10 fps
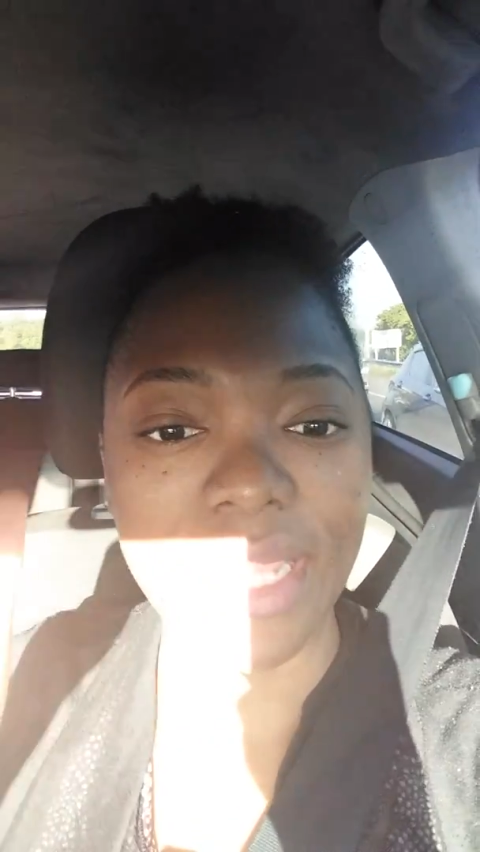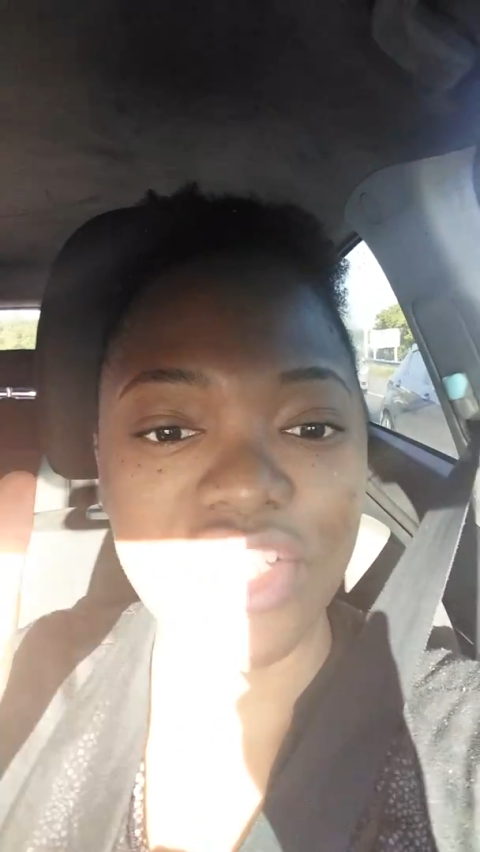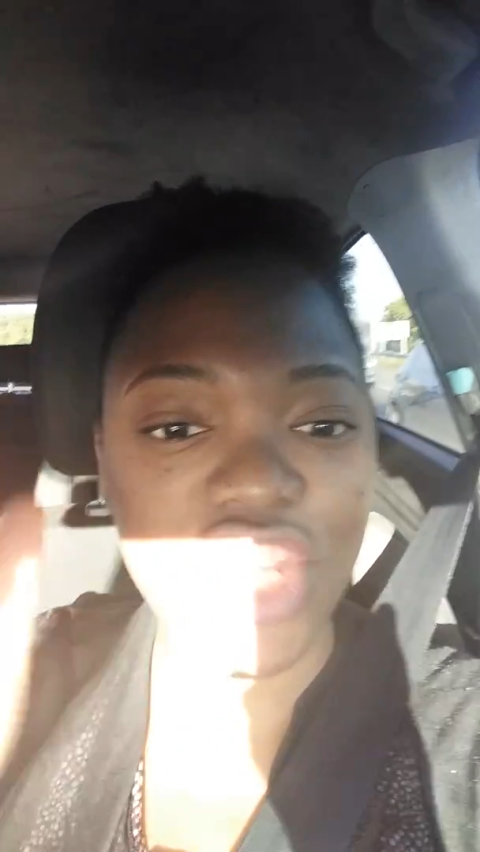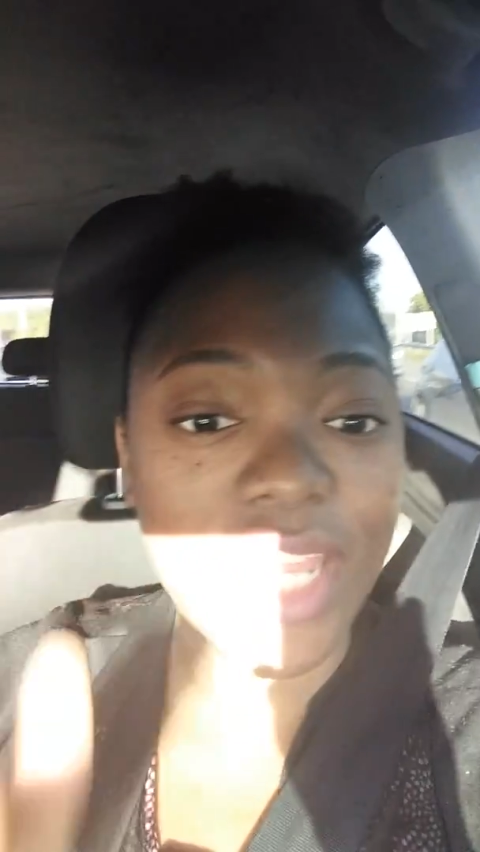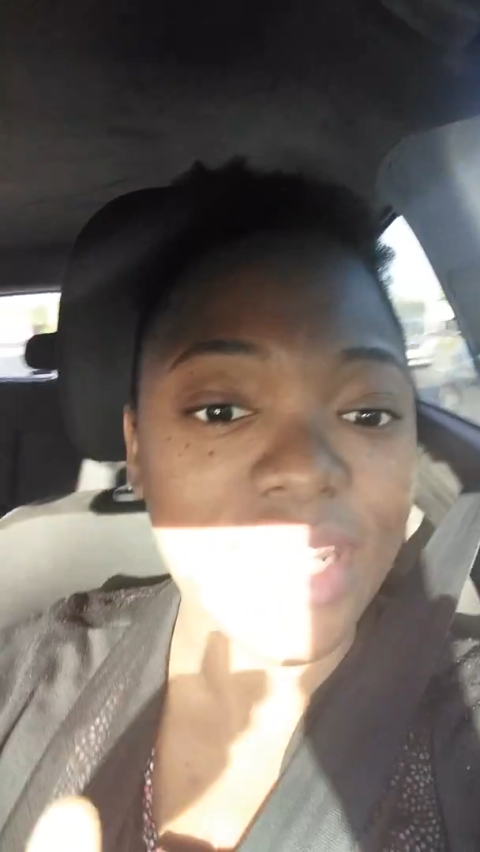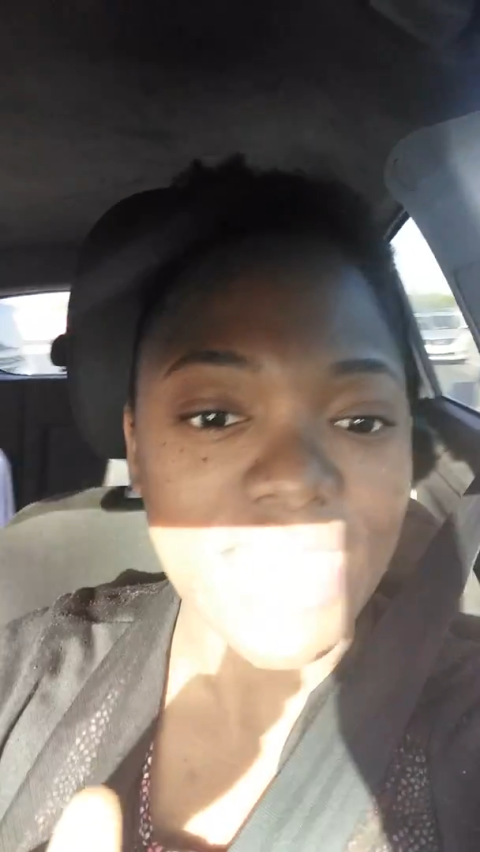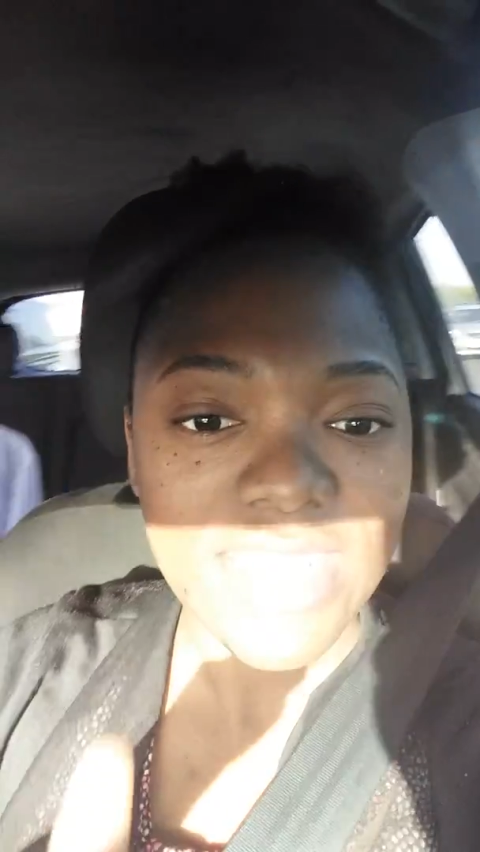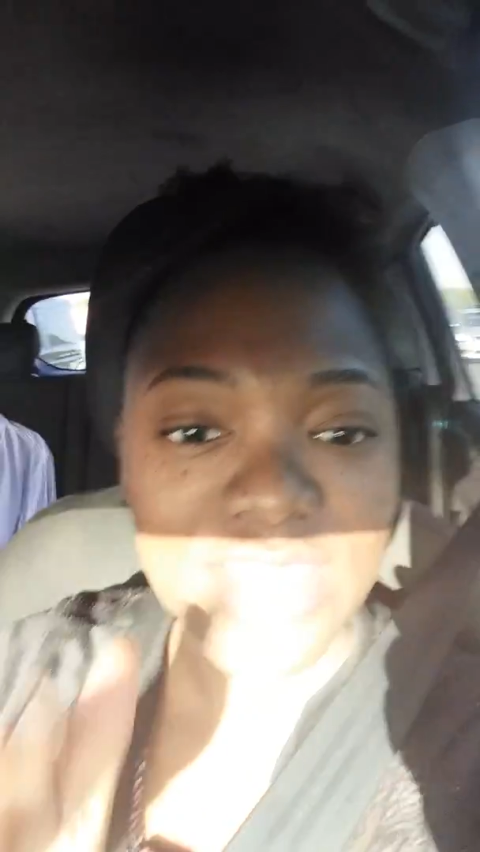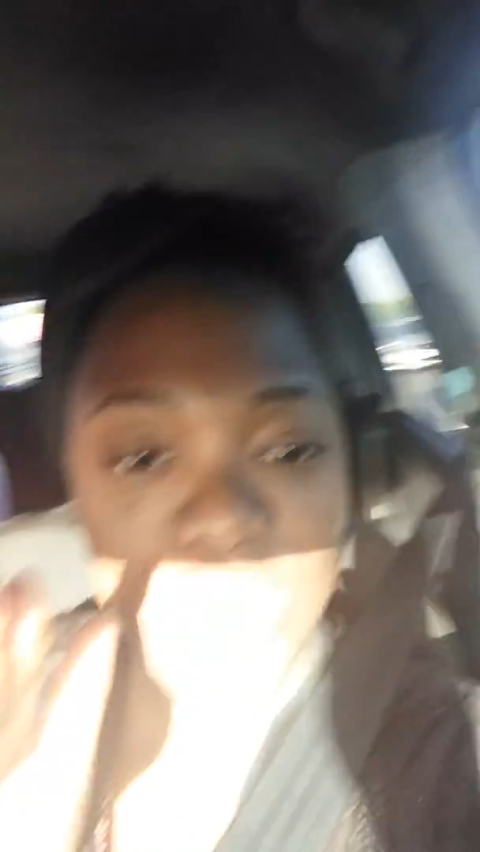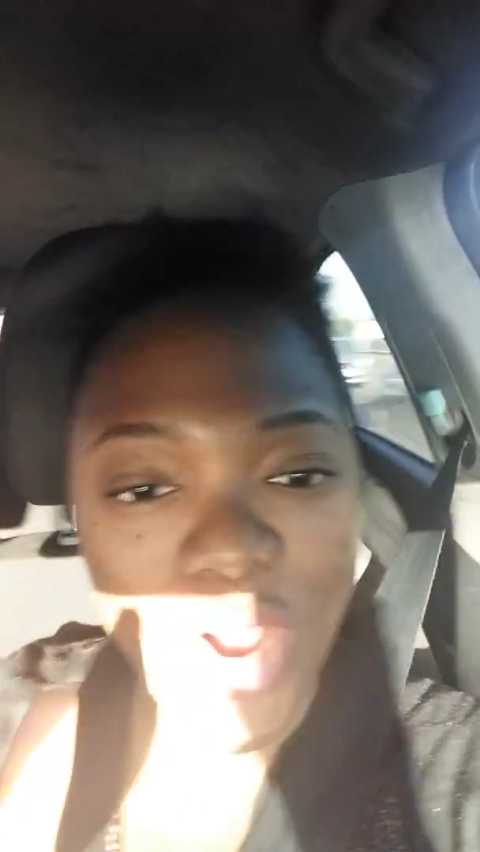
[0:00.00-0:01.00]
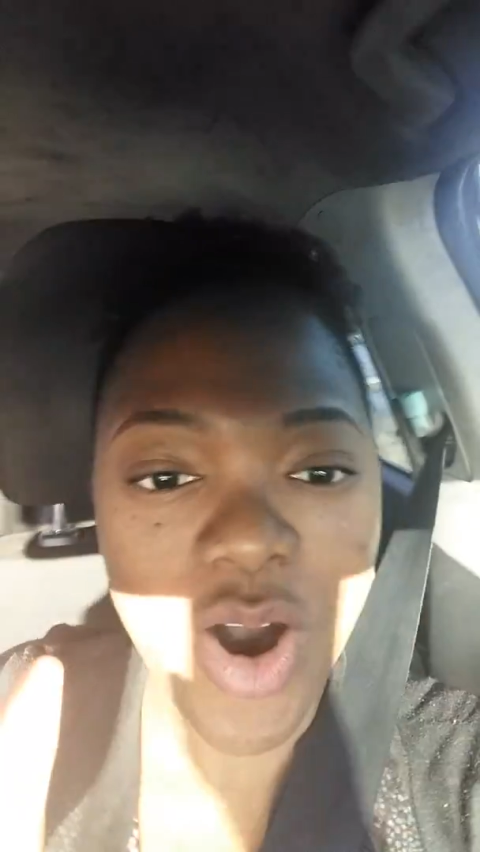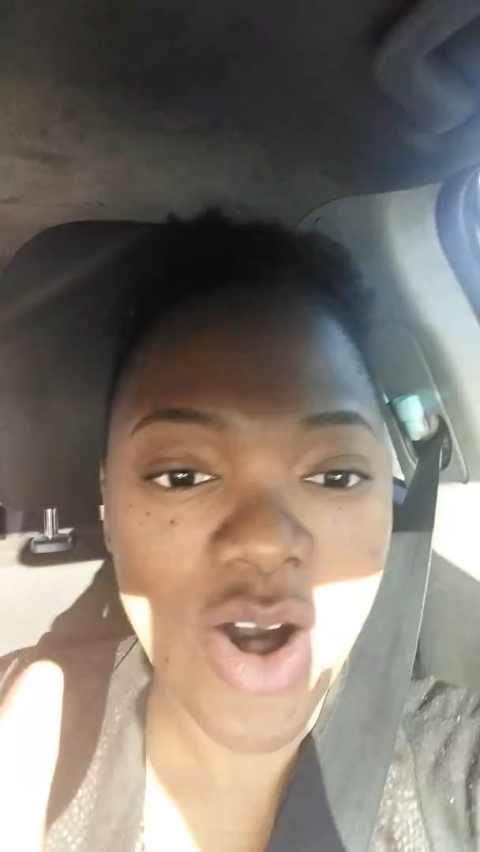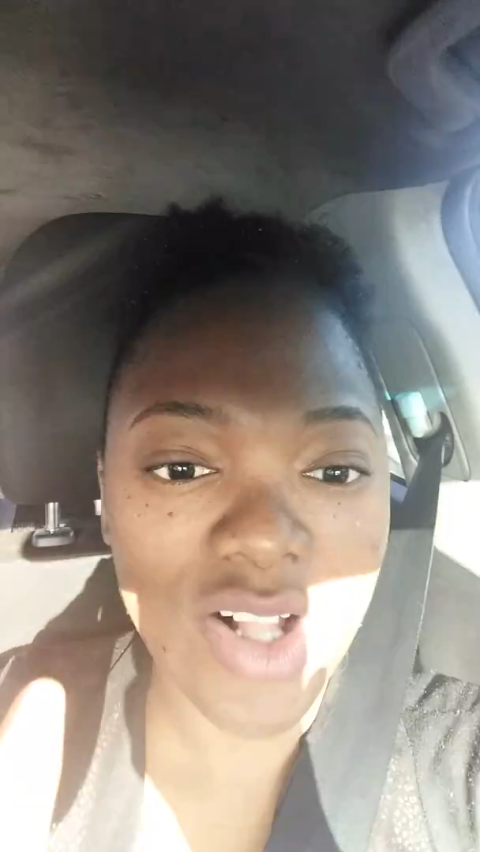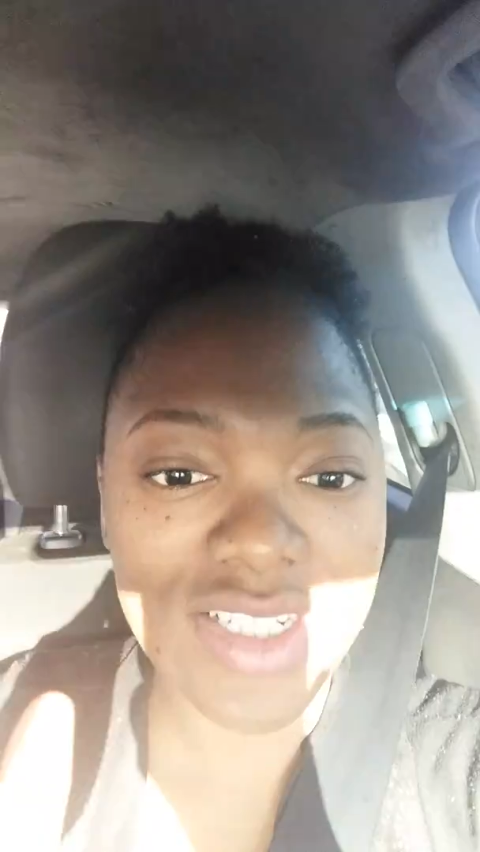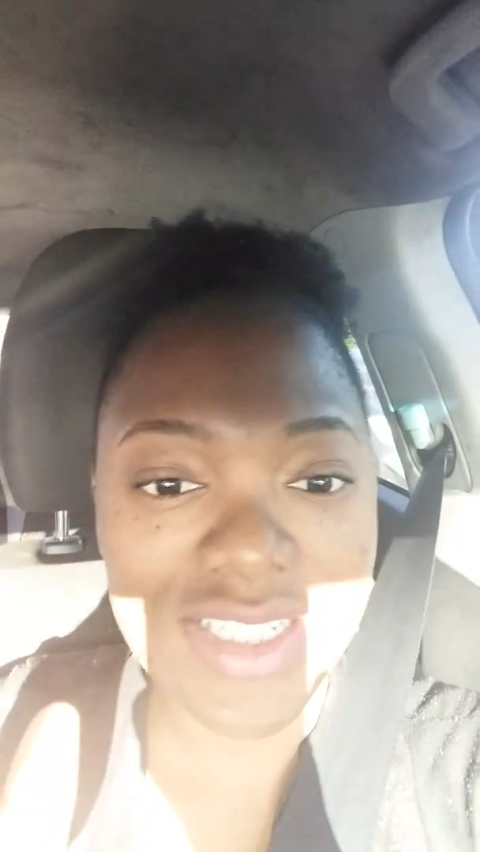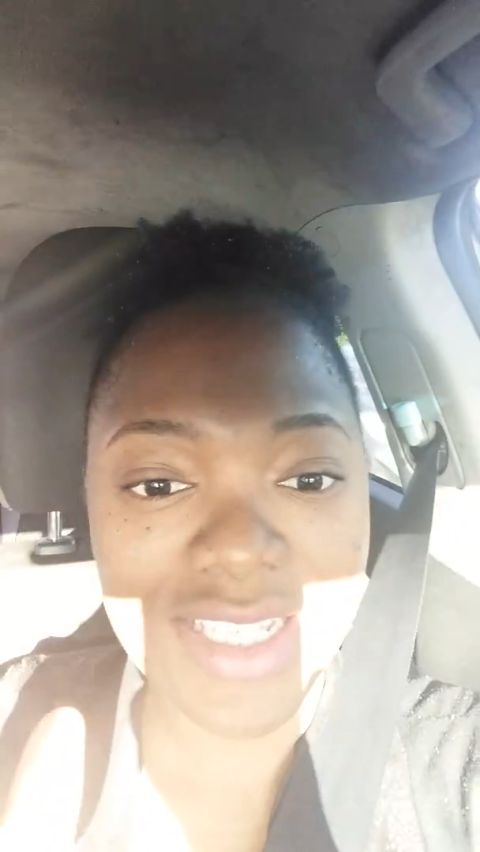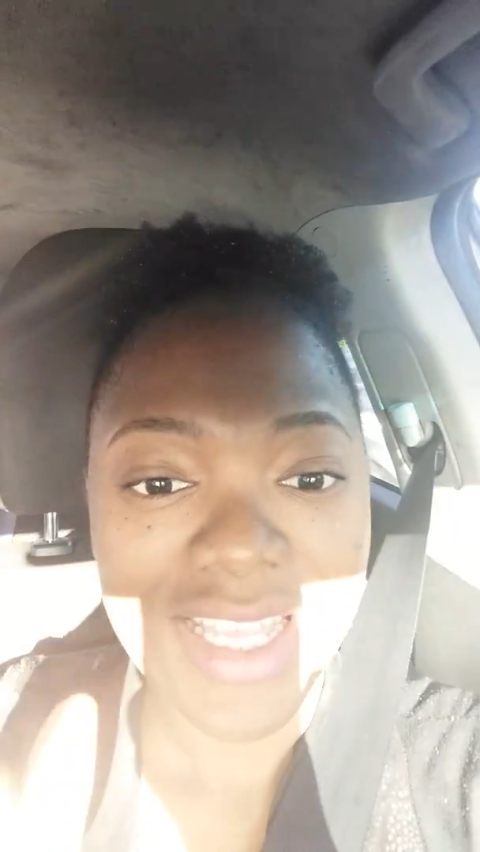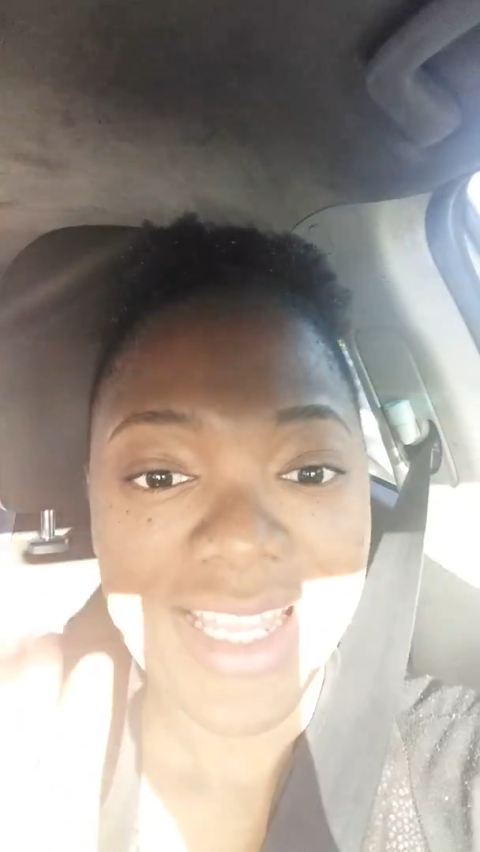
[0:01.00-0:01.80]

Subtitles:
channel is called